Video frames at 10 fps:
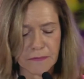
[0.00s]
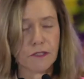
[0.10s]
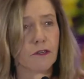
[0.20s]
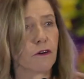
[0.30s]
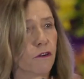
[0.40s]

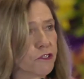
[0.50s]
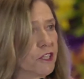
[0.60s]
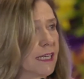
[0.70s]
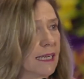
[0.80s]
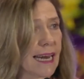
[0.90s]

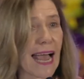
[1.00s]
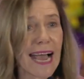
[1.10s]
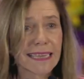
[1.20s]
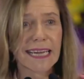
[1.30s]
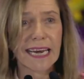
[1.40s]
meteorological
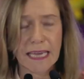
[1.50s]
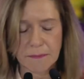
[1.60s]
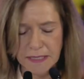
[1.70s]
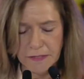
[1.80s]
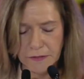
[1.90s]
and
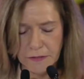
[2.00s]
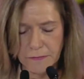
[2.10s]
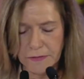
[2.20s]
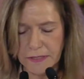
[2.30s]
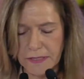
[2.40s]
climate
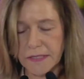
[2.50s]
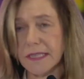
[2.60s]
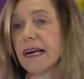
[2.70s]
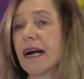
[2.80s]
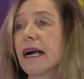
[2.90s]

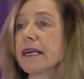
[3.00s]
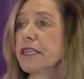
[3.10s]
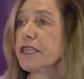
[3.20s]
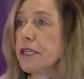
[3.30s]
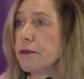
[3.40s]
services are
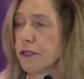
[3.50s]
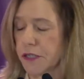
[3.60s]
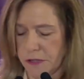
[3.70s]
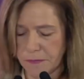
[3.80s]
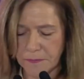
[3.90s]

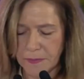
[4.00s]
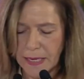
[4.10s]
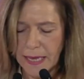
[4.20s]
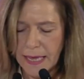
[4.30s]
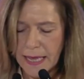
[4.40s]
huge.
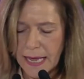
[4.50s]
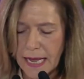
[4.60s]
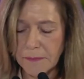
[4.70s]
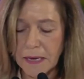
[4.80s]
And